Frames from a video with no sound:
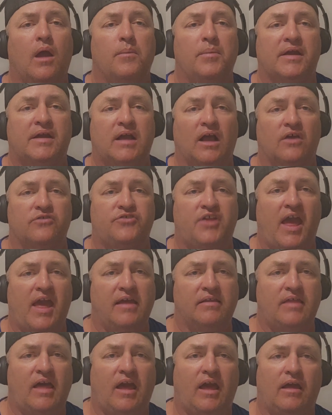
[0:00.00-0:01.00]
because
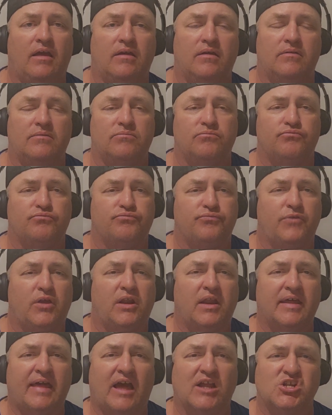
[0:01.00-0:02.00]
they
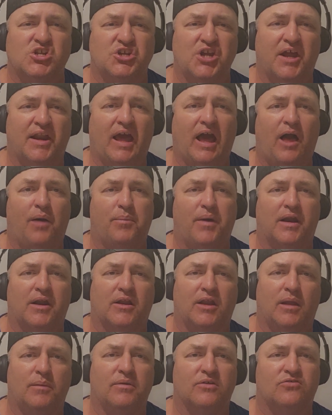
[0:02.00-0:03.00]
got shut out by the
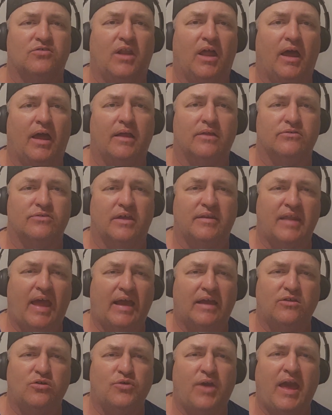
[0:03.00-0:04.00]
Columbus Lions, and
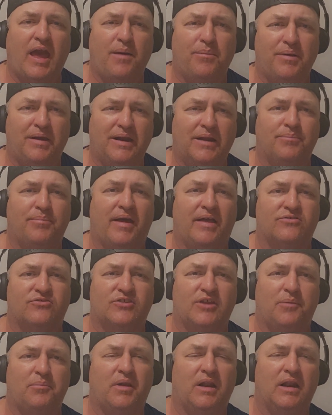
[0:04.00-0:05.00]
that you can't be the best
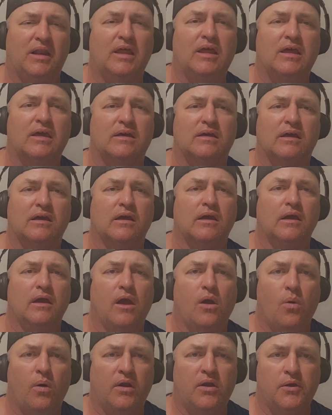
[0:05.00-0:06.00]
team in the league
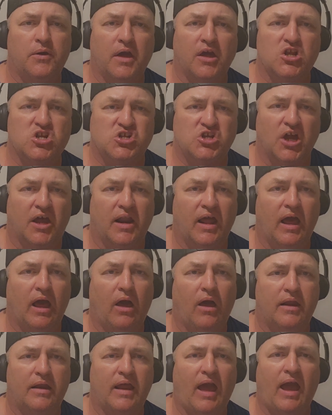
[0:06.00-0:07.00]
when you get shut
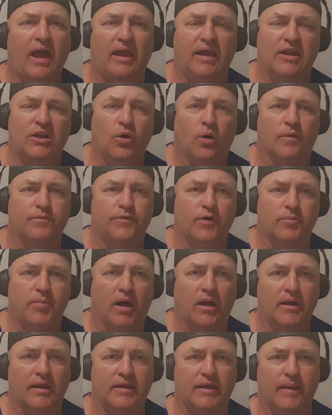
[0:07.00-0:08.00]
out in an indoor
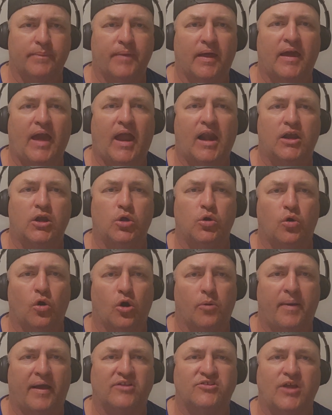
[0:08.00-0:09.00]
football league game. They got a new
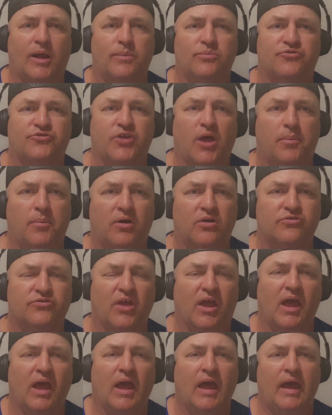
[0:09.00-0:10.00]
quarterback, James Summers.
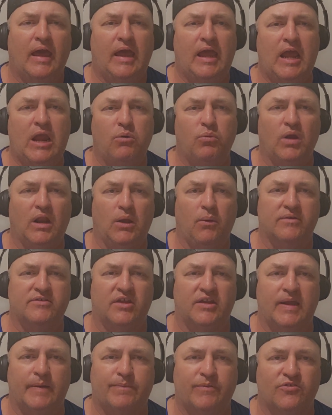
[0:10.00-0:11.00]
He really was a
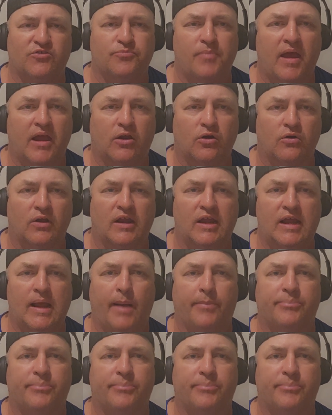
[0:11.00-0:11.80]
difference maker. He